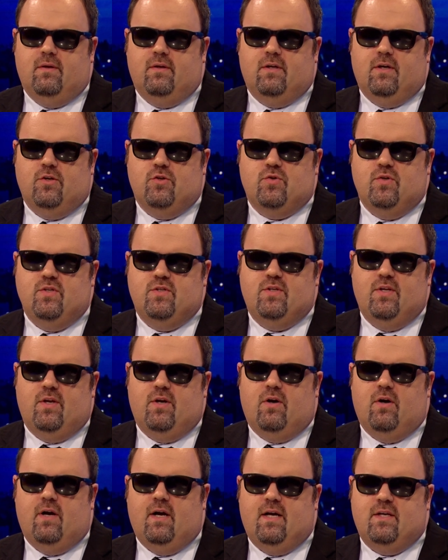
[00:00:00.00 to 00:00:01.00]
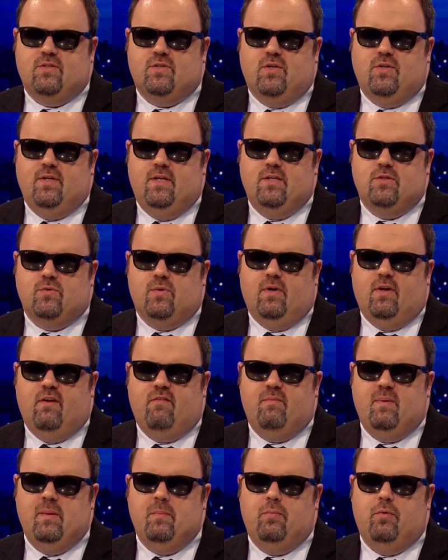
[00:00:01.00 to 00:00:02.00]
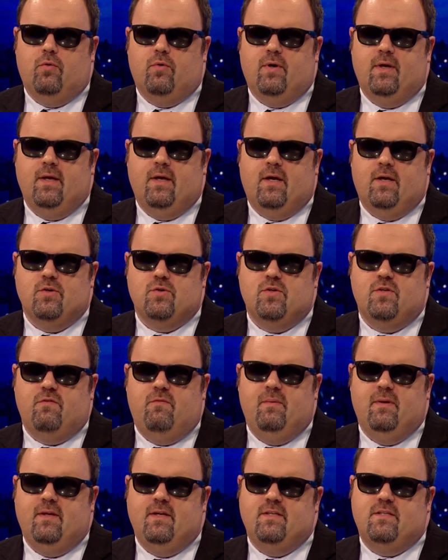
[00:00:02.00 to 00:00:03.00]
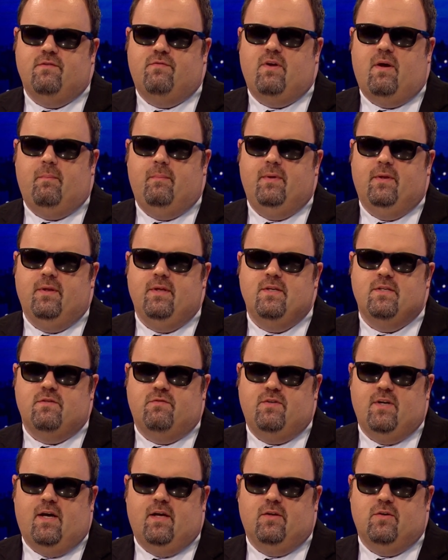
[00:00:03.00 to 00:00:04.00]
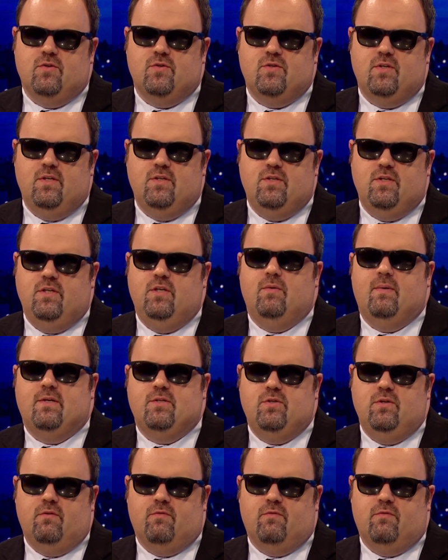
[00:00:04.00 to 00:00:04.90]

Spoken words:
countries that are hostile to Israel have been pouring hundreds of millions, if not billions of dollars into U.S.